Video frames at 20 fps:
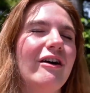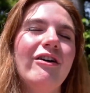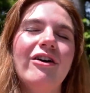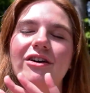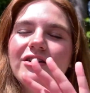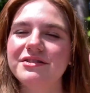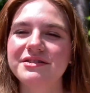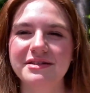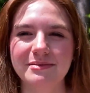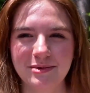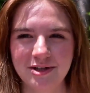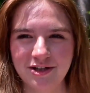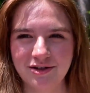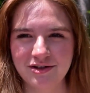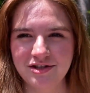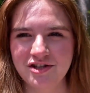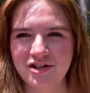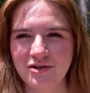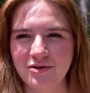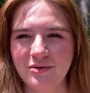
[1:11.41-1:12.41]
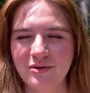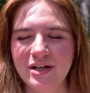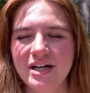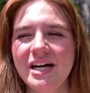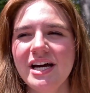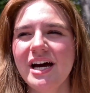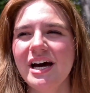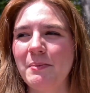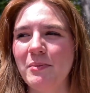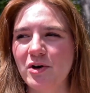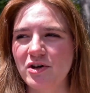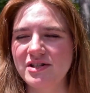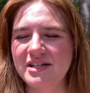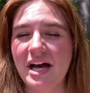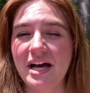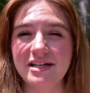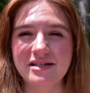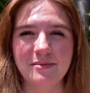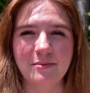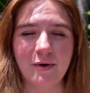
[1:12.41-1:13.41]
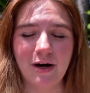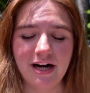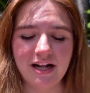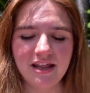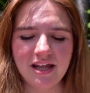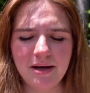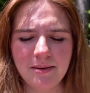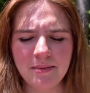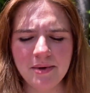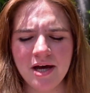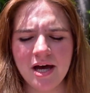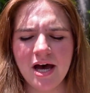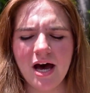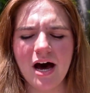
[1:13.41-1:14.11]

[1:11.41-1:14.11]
all similar to my books as I'm writing them.